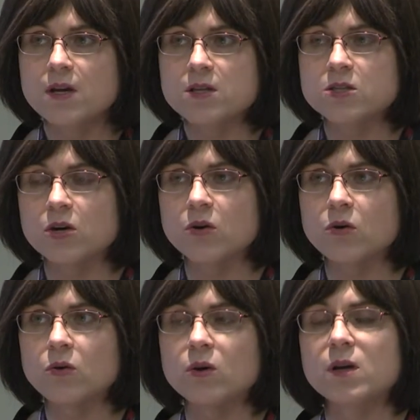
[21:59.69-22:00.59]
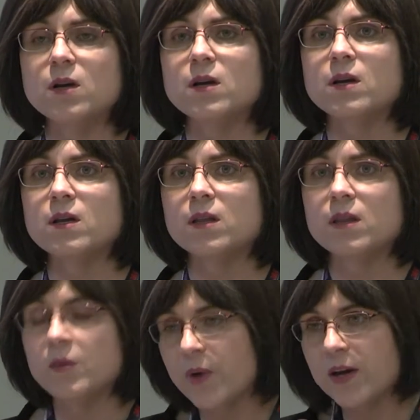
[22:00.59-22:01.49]
So
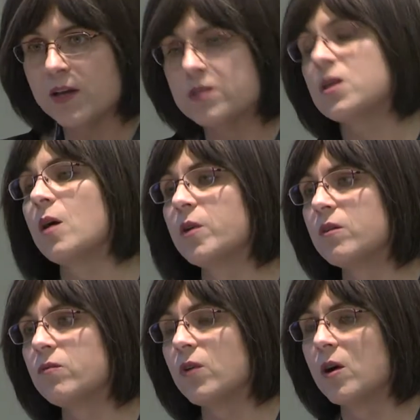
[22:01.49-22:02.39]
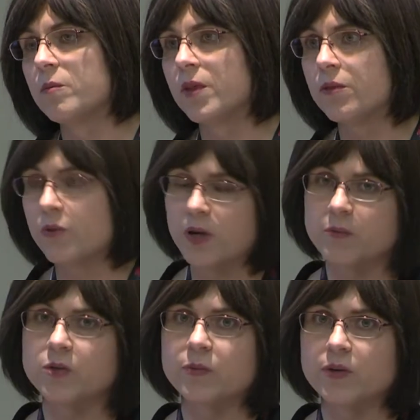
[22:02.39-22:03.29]
the money is coming from the 3M
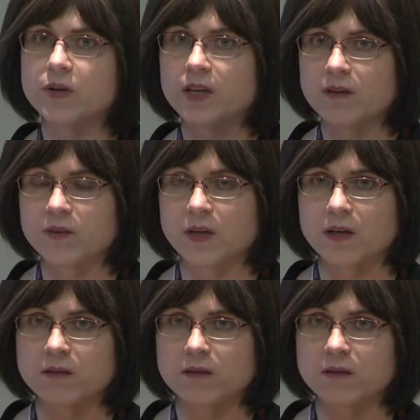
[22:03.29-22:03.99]
community giving